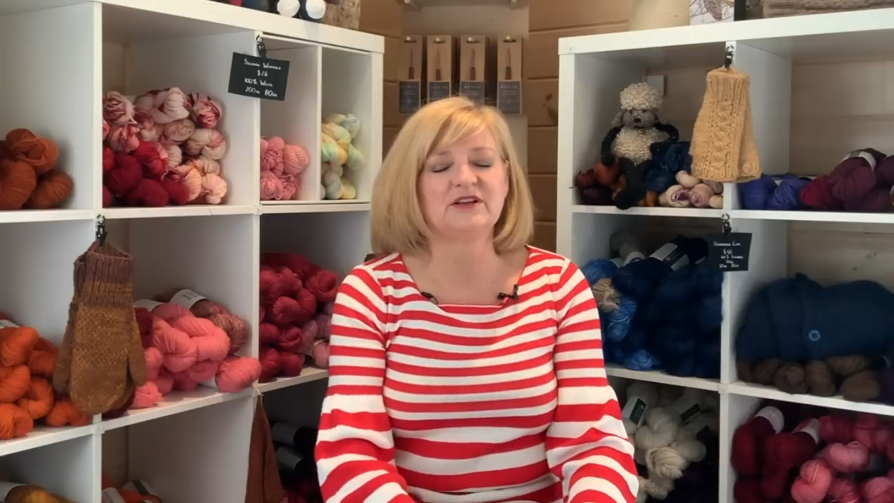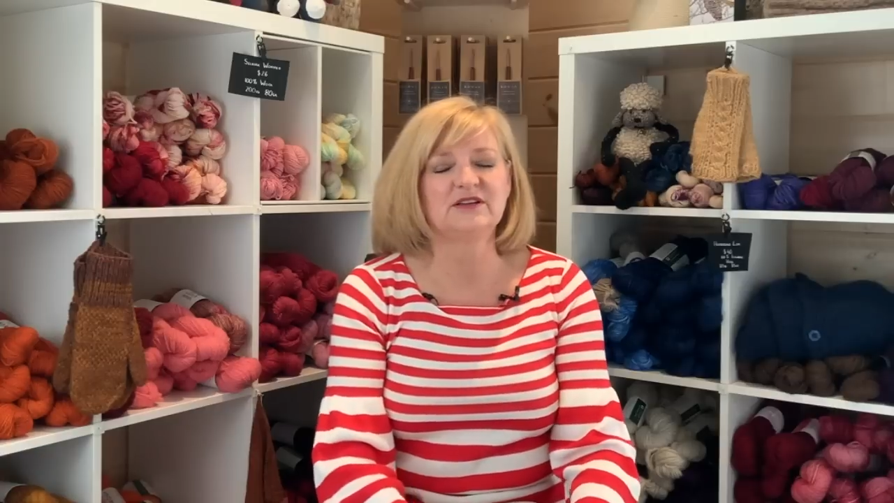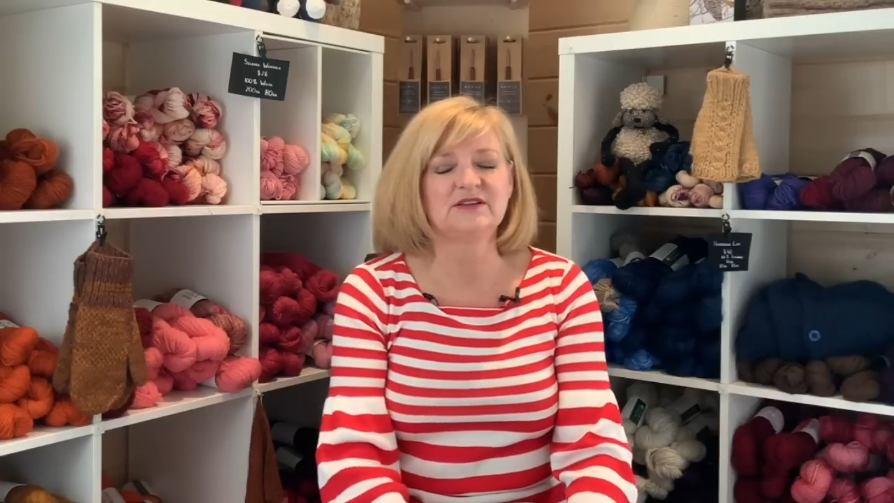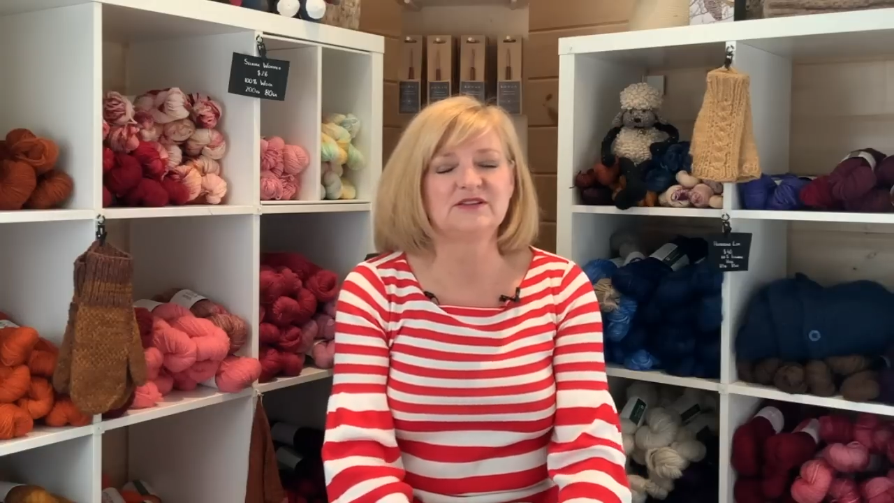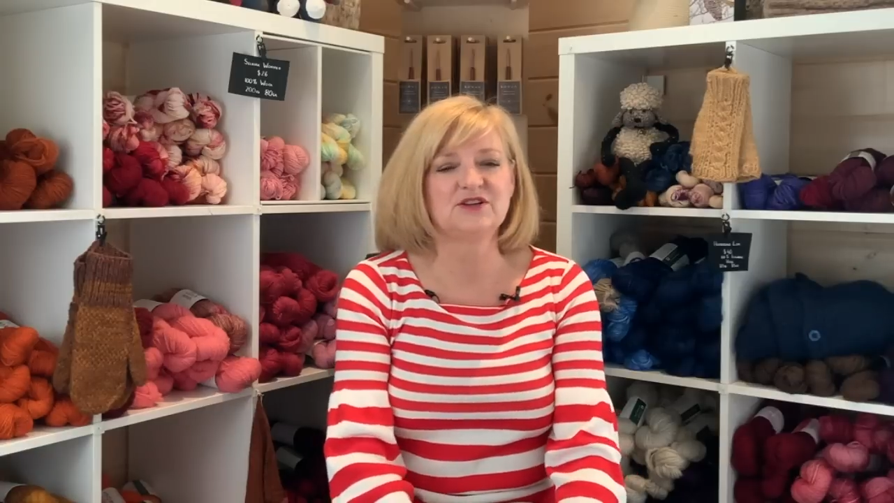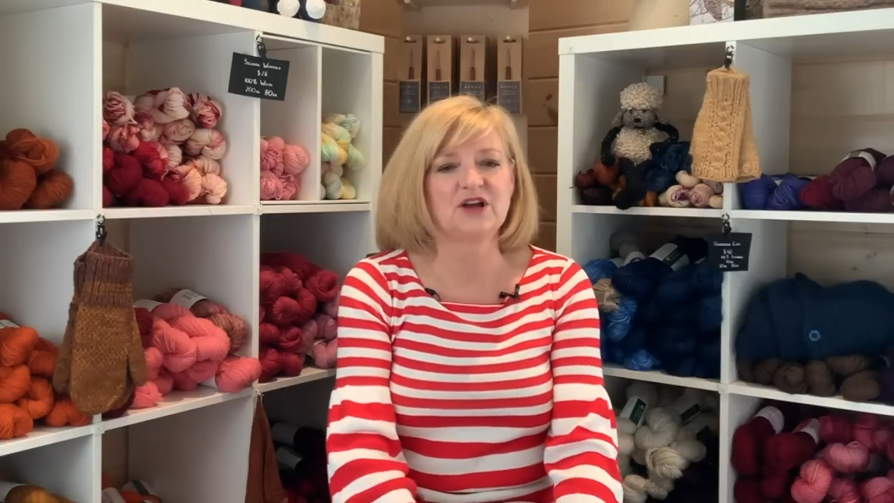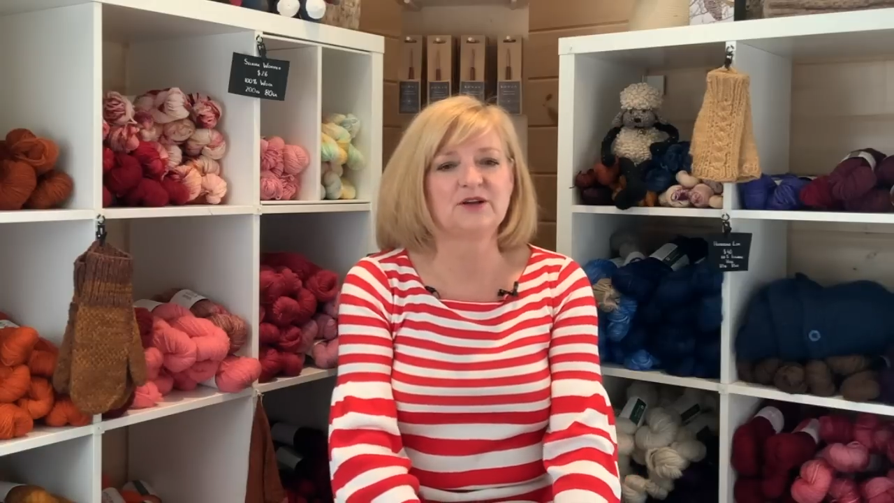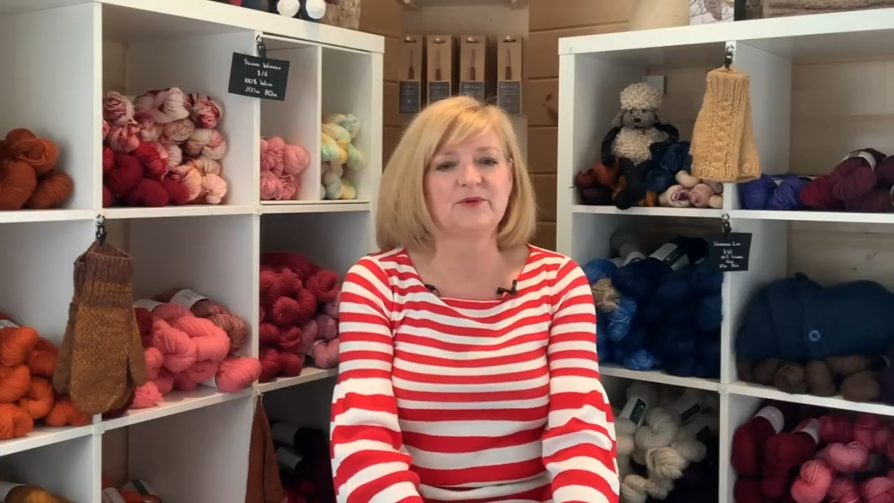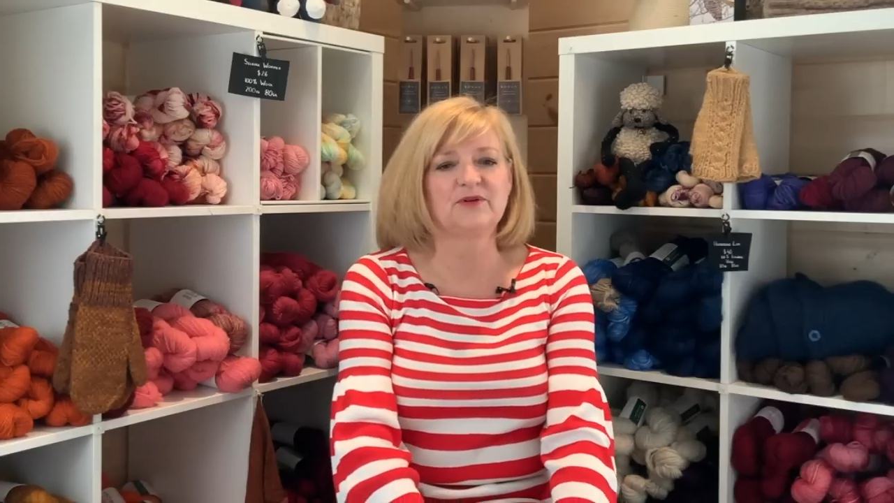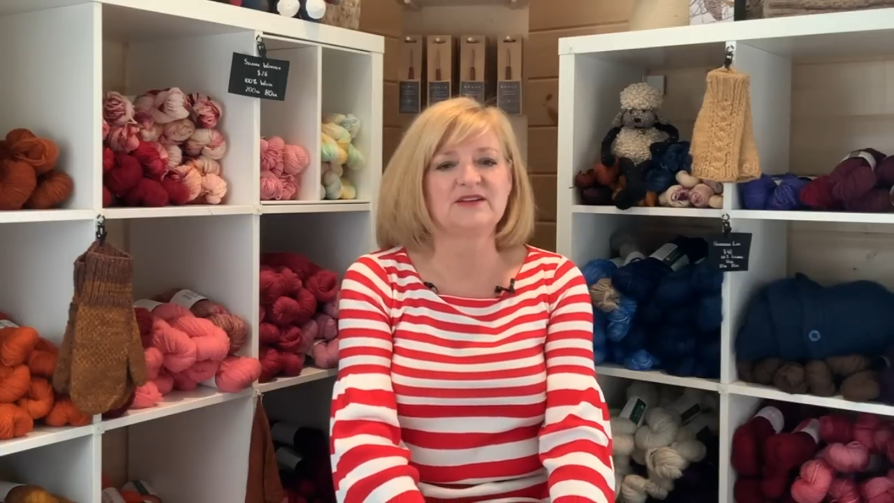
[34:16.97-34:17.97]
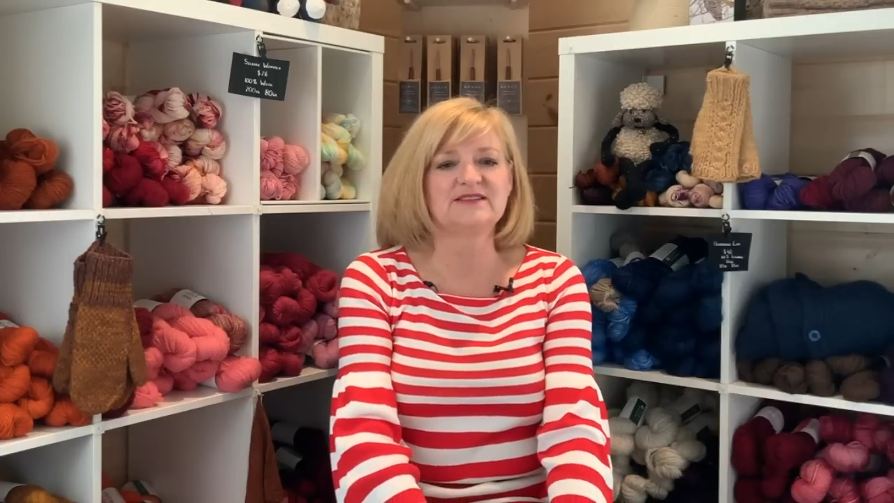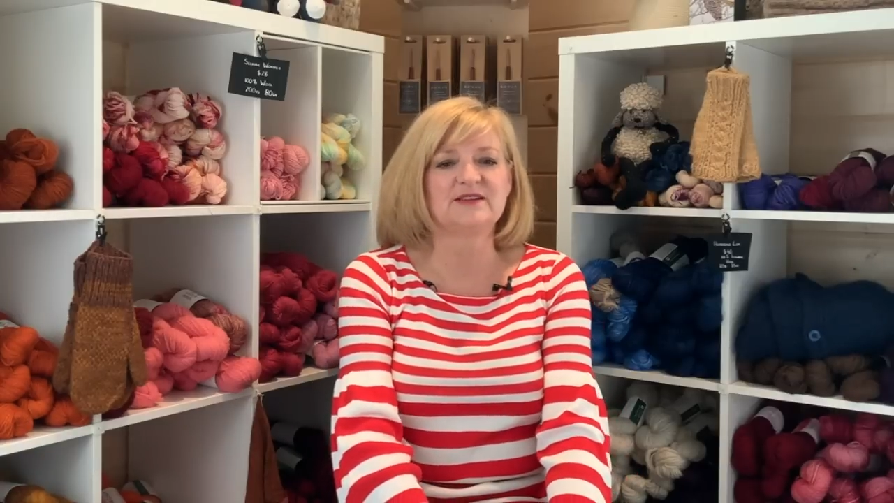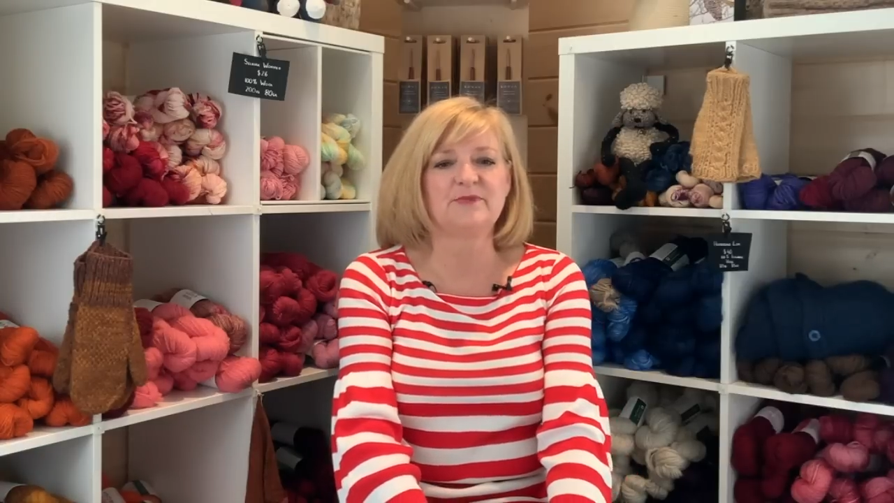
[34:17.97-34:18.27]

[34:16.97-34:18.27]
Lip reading: to talk about is the